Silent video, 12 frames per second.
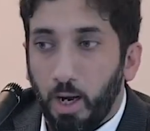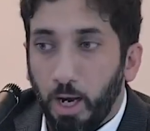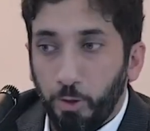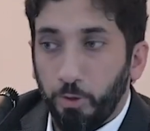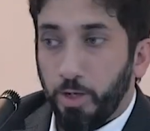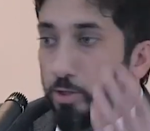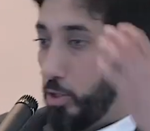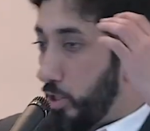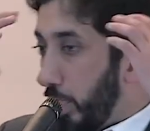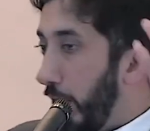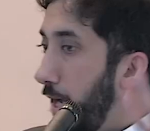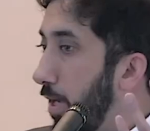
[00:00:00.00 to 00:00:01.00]
I don't
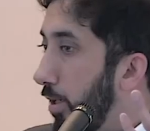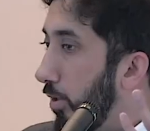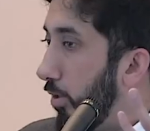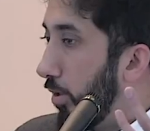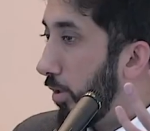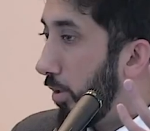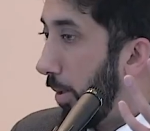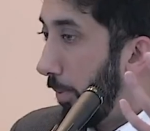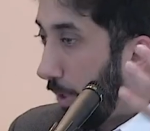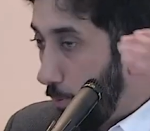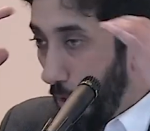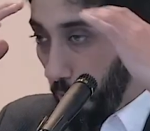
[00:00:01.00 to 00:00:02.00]
understand.
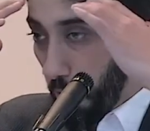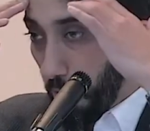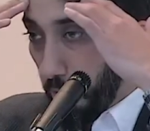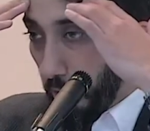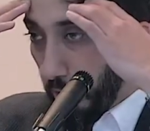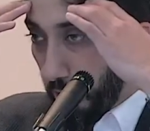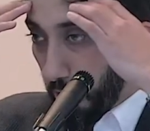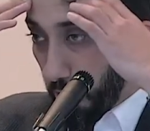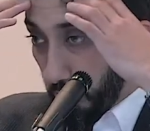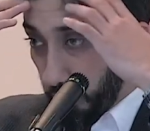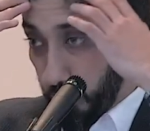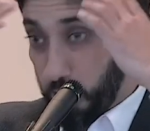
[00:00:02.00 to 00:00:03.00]

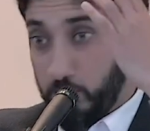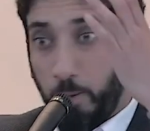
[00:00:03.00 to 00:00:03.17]
This